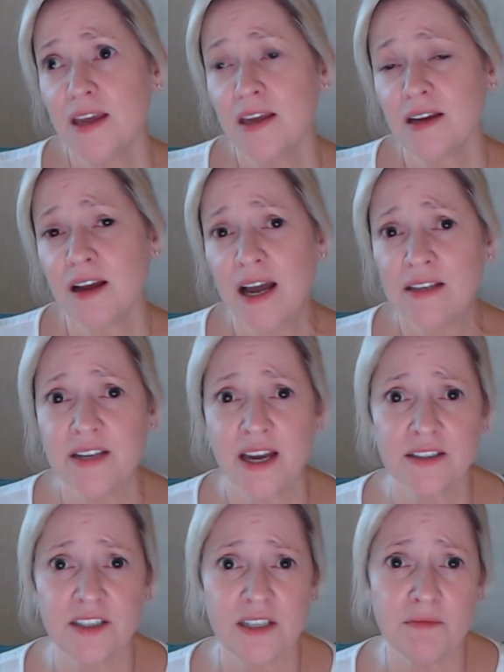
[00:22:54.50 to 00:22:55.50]

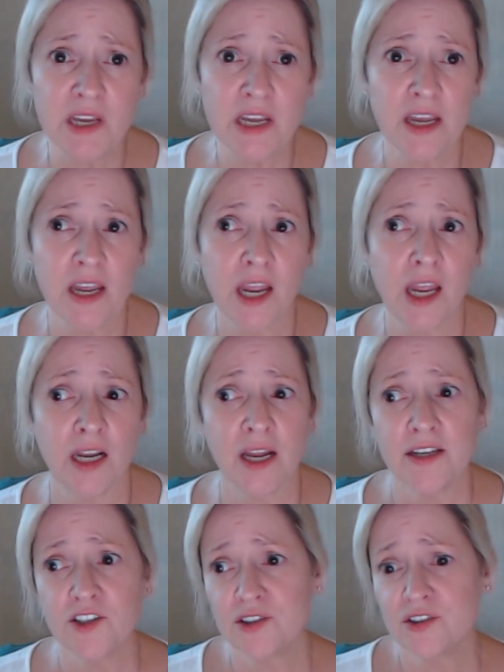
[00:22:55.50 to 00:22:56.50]
contacting me, and I
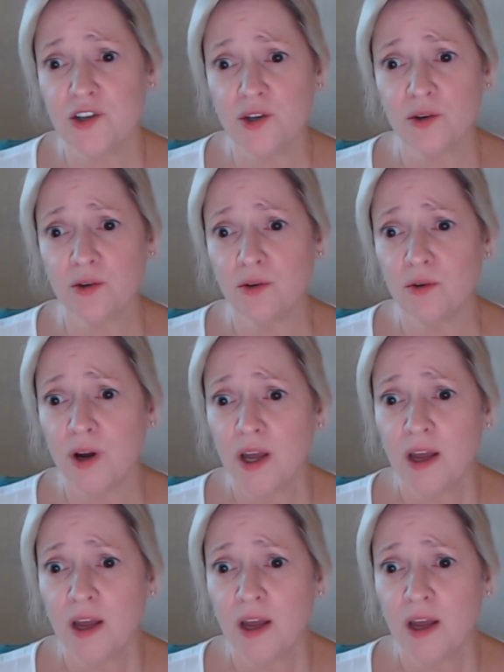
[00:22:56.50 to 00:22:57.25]
just knew